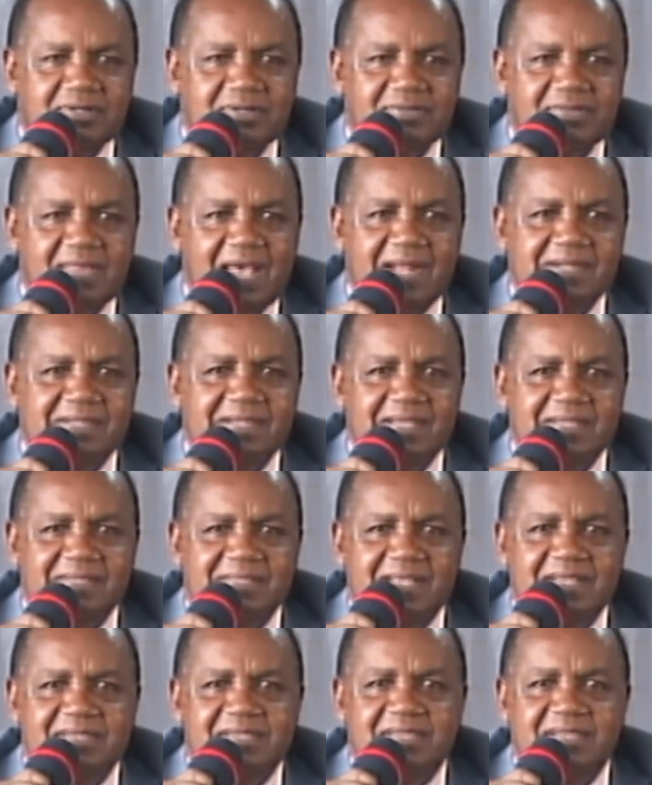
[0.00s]
That is
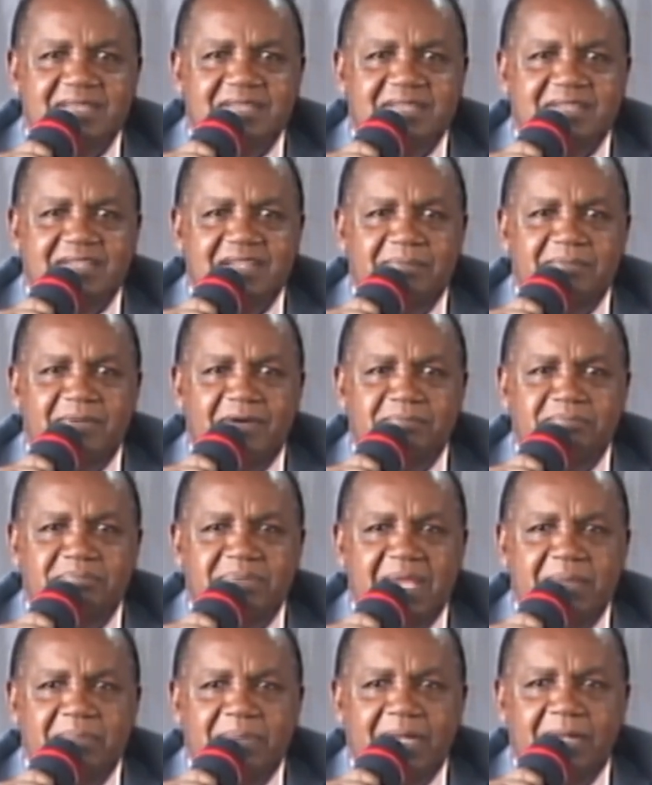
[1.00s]
the system of
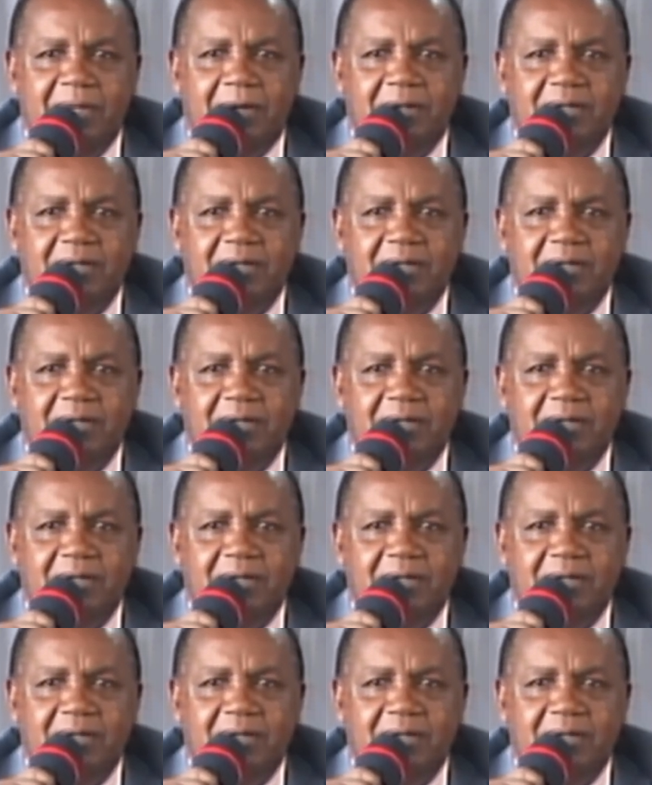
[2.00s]
Babylon.